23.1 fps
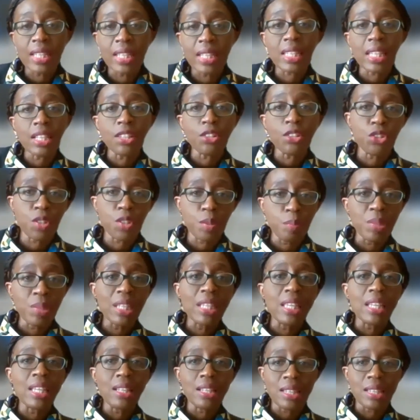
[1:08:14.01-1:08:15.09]
This industry
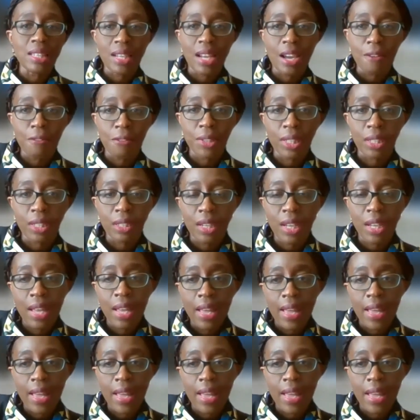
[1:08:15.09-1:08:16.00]
begins in Africa.